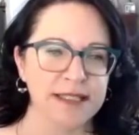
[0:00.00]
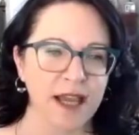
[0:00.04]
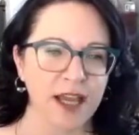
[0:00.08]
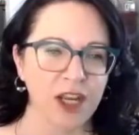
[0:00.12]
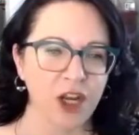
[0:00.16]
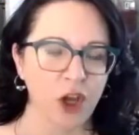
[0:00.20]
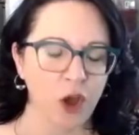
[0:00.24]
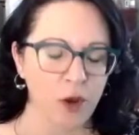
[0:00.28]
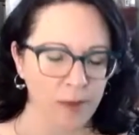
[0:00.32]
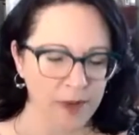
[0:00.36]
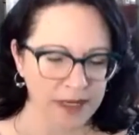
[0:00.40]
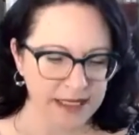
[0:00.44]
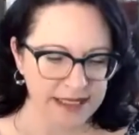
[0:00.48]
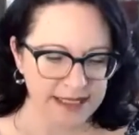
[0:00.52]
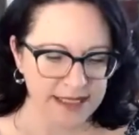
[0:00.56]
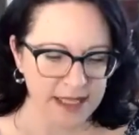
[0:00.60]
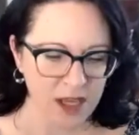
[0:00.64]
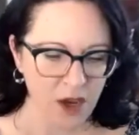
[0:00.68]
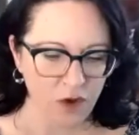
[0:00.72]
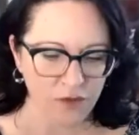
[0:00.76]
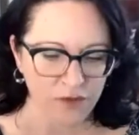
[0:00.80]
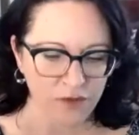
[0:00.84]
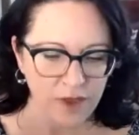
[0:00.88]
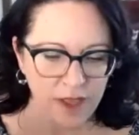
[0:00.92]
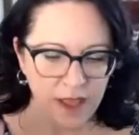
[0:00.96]
I know
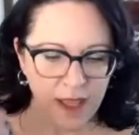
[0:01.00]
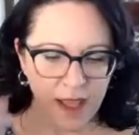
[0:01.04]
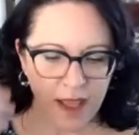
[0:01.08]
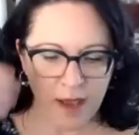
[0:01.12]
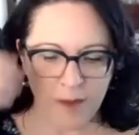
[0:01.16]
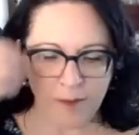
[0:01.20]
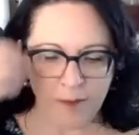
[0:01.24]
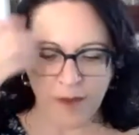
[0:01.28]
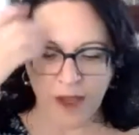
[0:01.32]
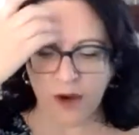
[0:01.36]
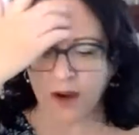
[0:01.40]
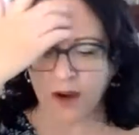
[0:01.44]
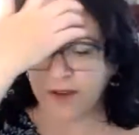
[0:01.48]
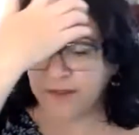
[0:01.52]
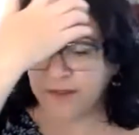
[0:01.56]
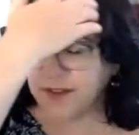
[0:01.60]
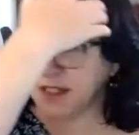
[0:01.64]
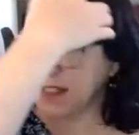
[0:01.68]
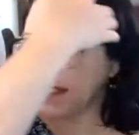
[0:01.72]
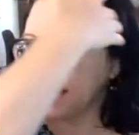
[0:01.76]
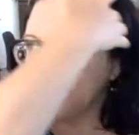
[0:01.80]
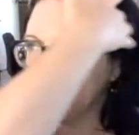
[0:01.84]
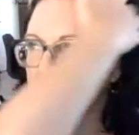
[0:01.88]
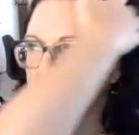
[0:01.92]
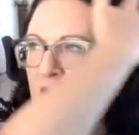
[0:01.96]
myself, my
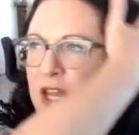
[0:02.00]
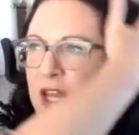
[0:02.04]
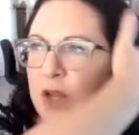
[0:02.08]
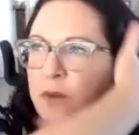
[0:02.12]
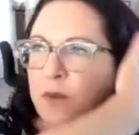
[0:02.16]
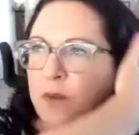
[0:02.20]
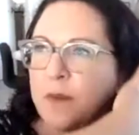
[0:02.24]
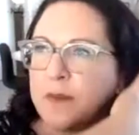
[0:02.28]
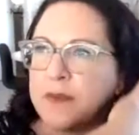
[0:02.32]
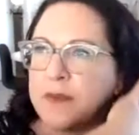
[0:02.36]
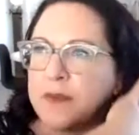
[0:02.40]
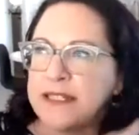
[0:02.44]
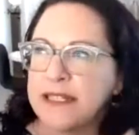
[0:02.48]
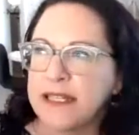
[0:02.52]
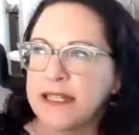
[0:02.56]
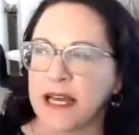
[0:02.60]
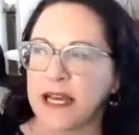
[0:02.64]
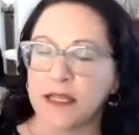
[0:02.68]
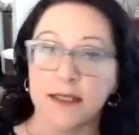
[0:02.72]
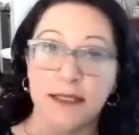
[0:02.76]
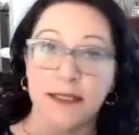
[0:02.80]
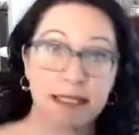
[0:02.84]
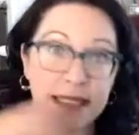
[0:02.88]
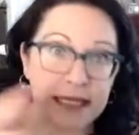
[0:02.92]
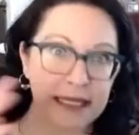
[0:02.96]
graphic designer, when we did
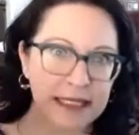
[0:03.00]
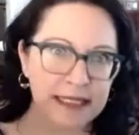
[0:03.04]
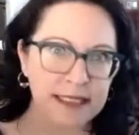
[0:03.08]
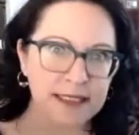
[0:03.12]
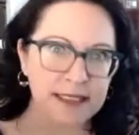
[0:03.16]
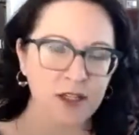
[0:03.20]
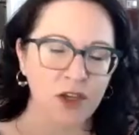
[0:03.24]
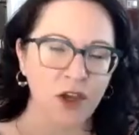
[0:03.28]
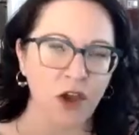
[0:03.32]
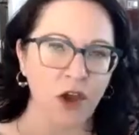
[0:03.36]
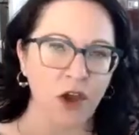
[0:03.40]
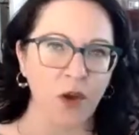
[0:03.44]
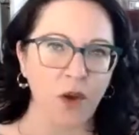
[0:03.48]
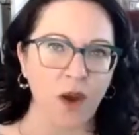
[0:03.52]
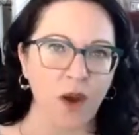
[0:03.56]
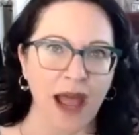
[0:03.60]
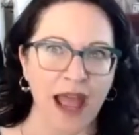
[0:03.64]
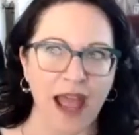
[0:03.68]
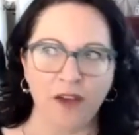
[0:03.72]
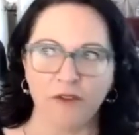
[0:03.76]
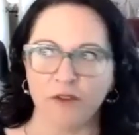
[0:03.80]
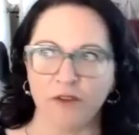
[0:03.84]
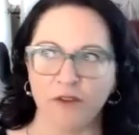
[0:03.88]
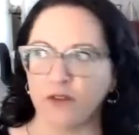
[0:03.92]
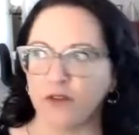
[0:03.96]
ours years ago, I
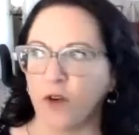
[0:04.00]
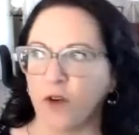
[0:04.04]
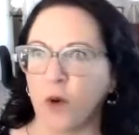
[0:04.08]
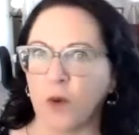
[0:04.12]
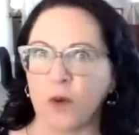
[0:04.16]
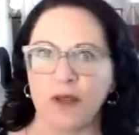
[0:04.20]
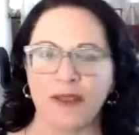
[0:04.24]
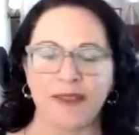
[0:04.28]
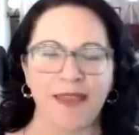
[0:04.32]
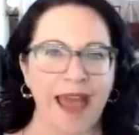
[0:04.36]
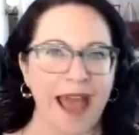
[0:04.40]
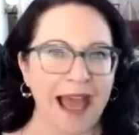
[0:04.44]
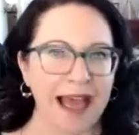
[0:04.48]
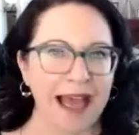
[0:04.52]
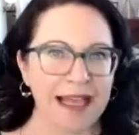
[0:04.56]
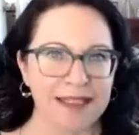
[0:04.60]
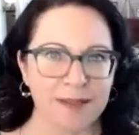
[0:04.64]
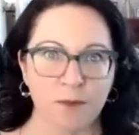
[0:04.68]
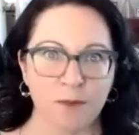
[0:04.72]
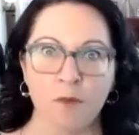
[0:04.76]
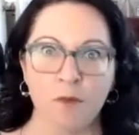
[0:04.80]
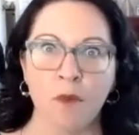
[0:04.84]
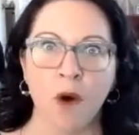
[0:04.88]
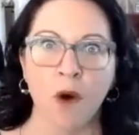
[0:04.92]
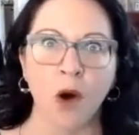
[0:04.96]
have a folder that has
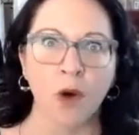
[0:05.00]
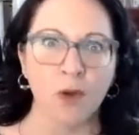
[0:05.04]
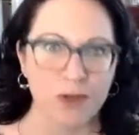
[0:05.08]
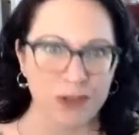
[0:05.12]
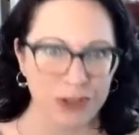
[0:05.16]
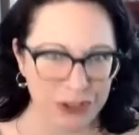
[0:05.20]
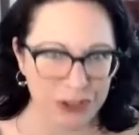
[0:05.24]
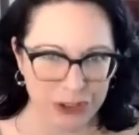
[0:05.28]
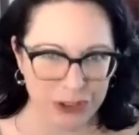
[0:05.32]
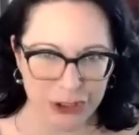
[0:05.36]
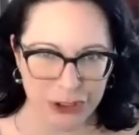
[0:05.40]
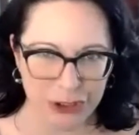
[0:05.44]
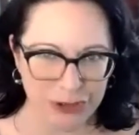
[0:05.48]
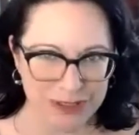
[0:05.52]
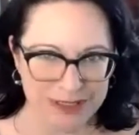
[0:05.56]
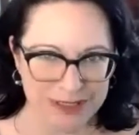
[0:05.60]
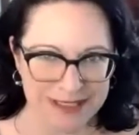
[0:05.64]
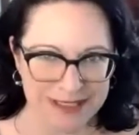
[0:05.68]
multitudes